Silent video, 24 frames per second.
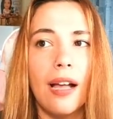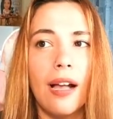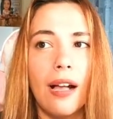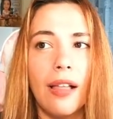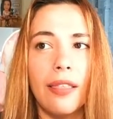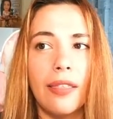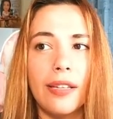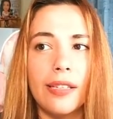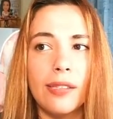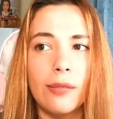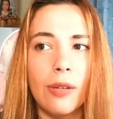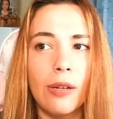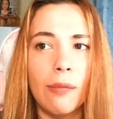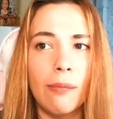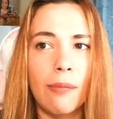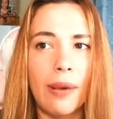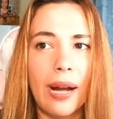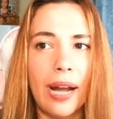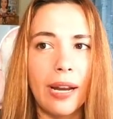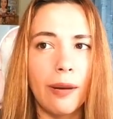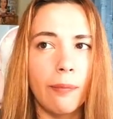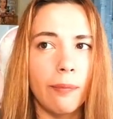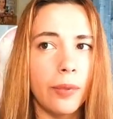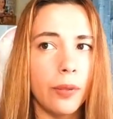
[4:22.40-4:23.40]
This one
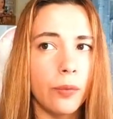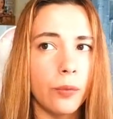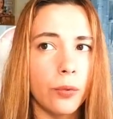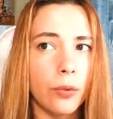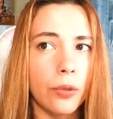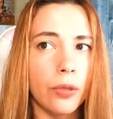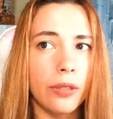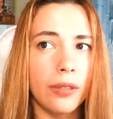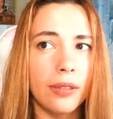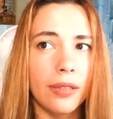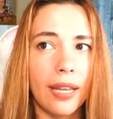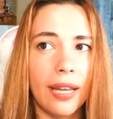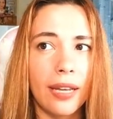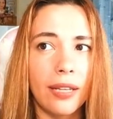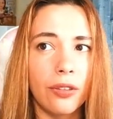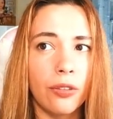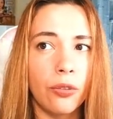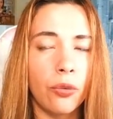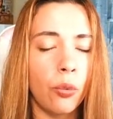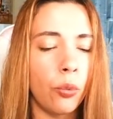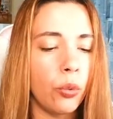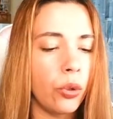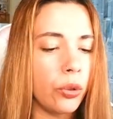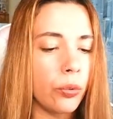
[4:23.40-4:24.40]
might be worth like
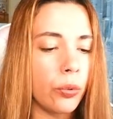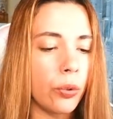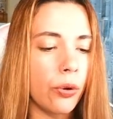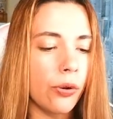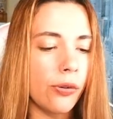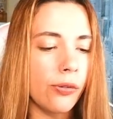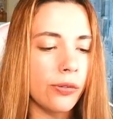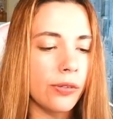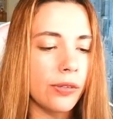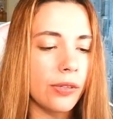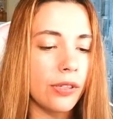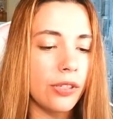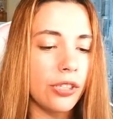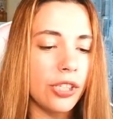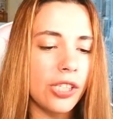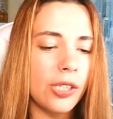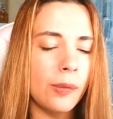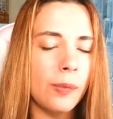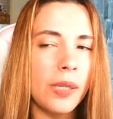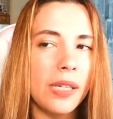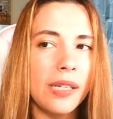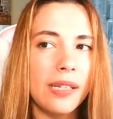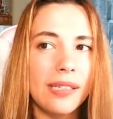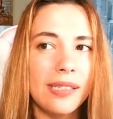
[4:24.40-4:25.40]
2 euros,
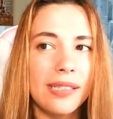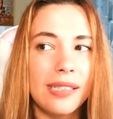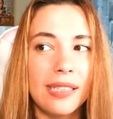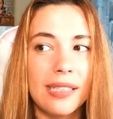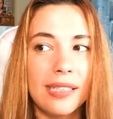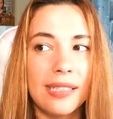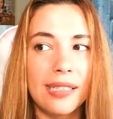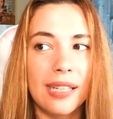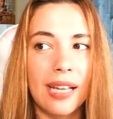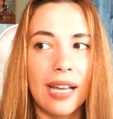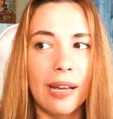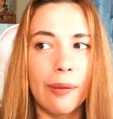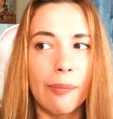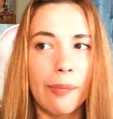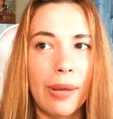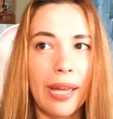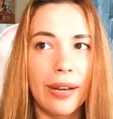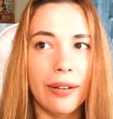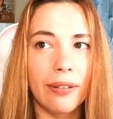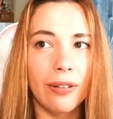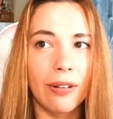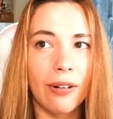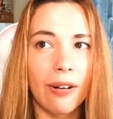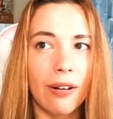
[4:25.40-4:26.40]
just because it is a
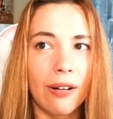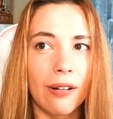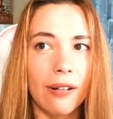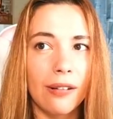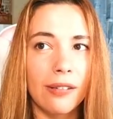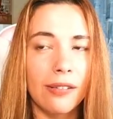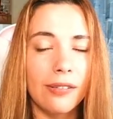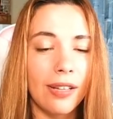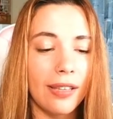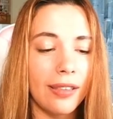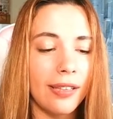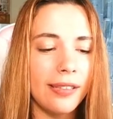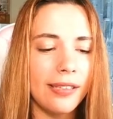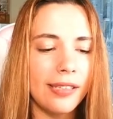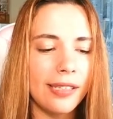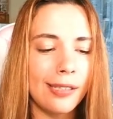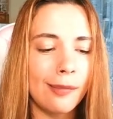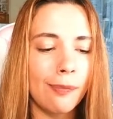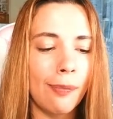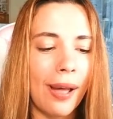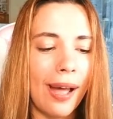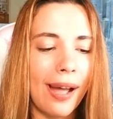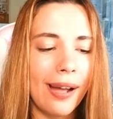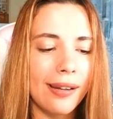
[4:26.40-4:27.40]
commander card. So I think
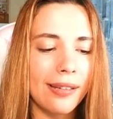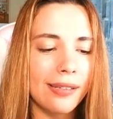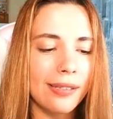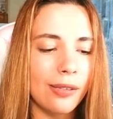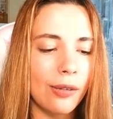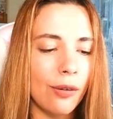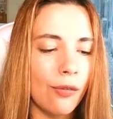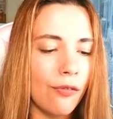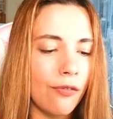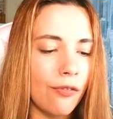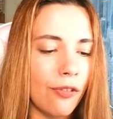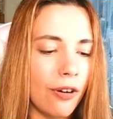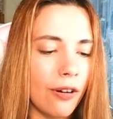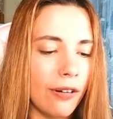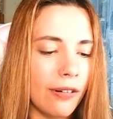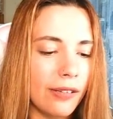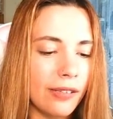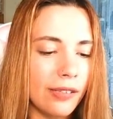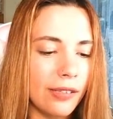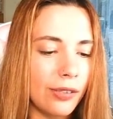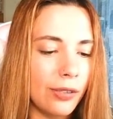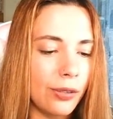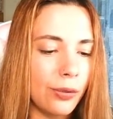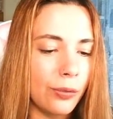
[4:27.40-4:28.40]
this pack so far
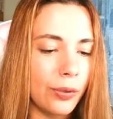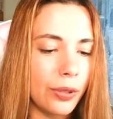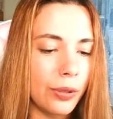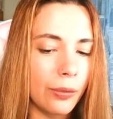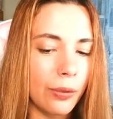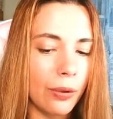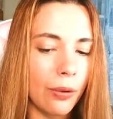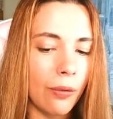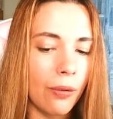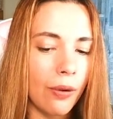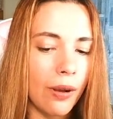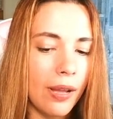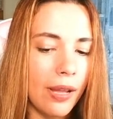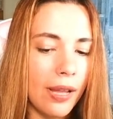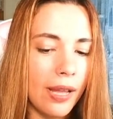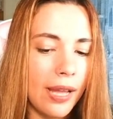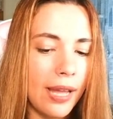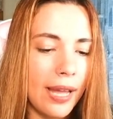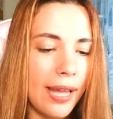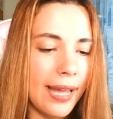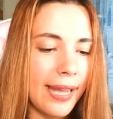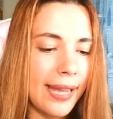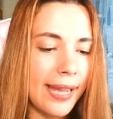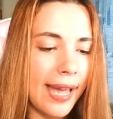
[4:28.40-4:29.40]
is 2 euro.
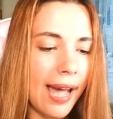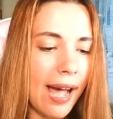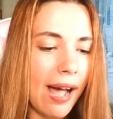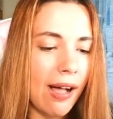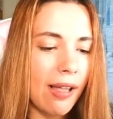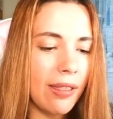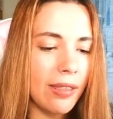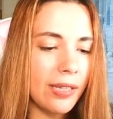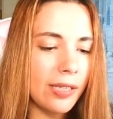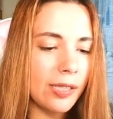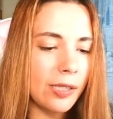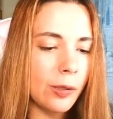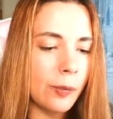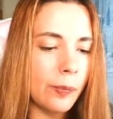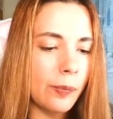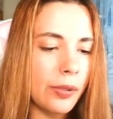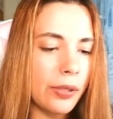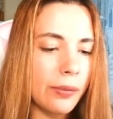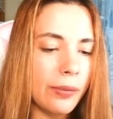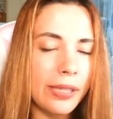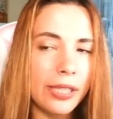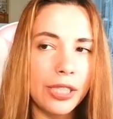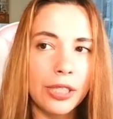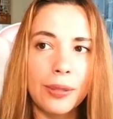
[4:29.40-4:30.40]
Cal the
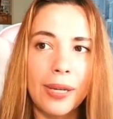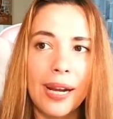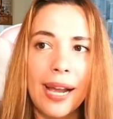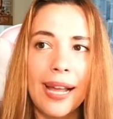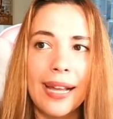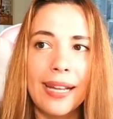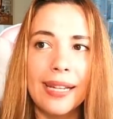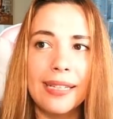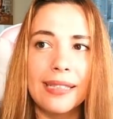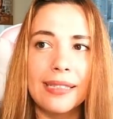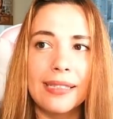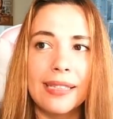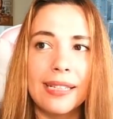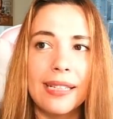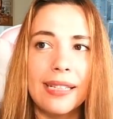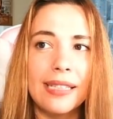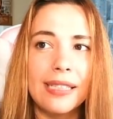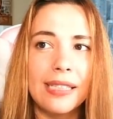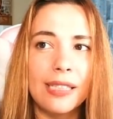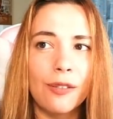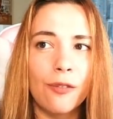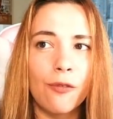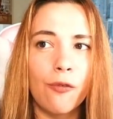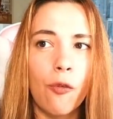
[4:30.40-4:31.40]
Spirit Dragons,
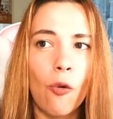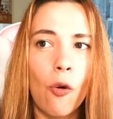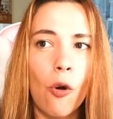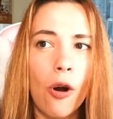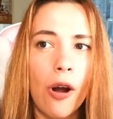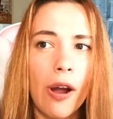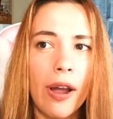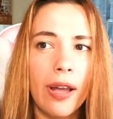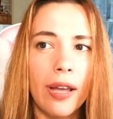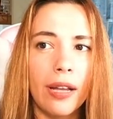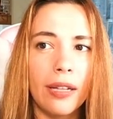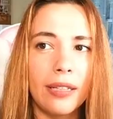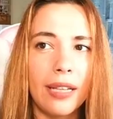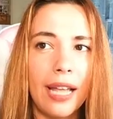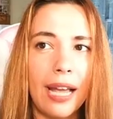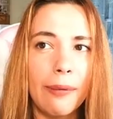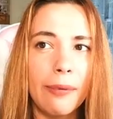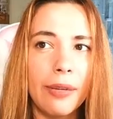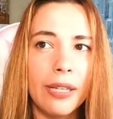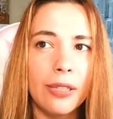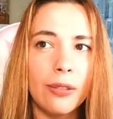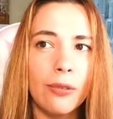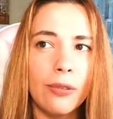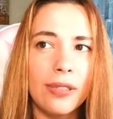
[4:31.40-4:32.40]
it's foil. I
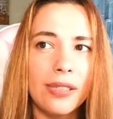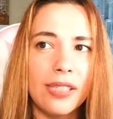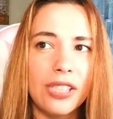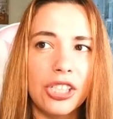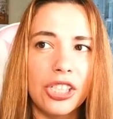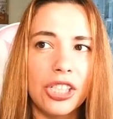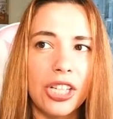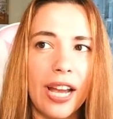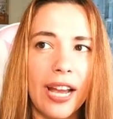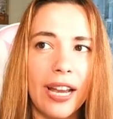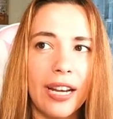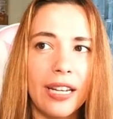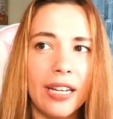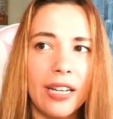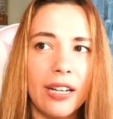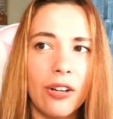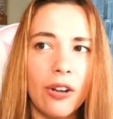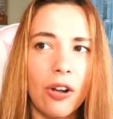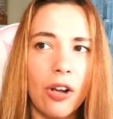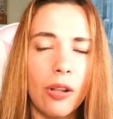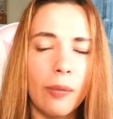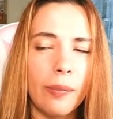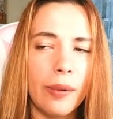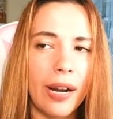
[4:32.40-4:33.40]
mean, looks shiny and
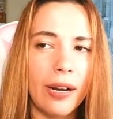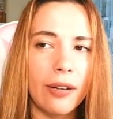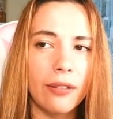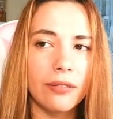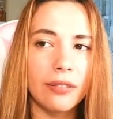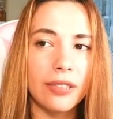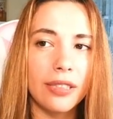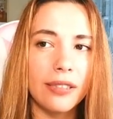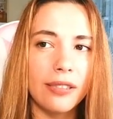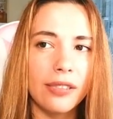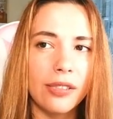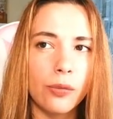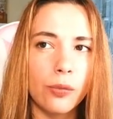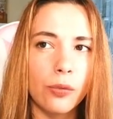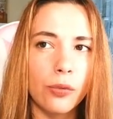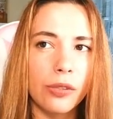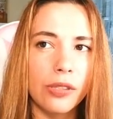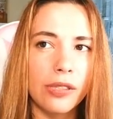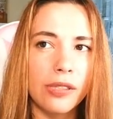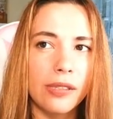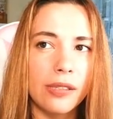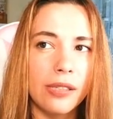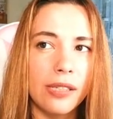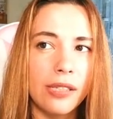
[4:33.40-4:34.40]
all, but I don't think this
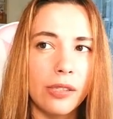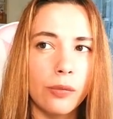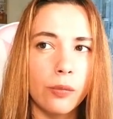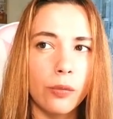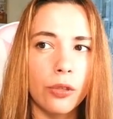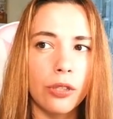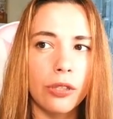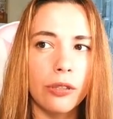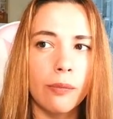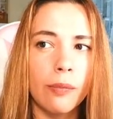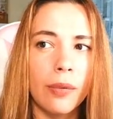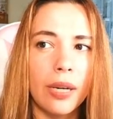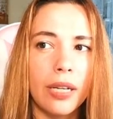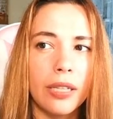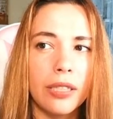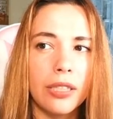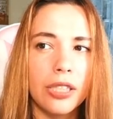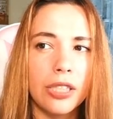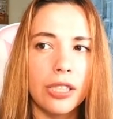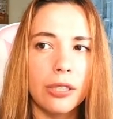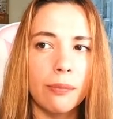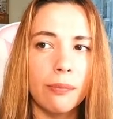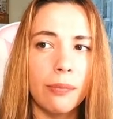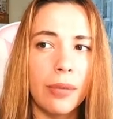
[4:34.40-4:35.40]
is worth
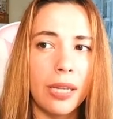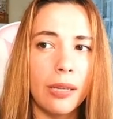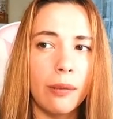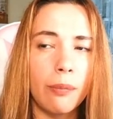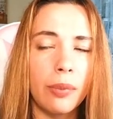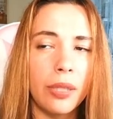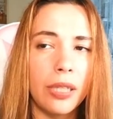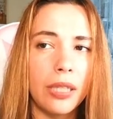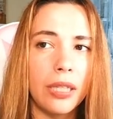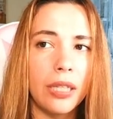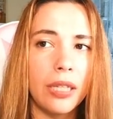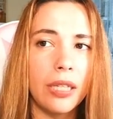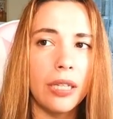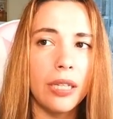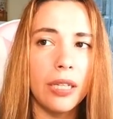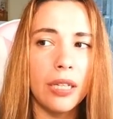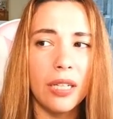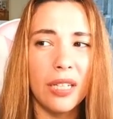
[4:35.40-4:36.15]
much. Maybe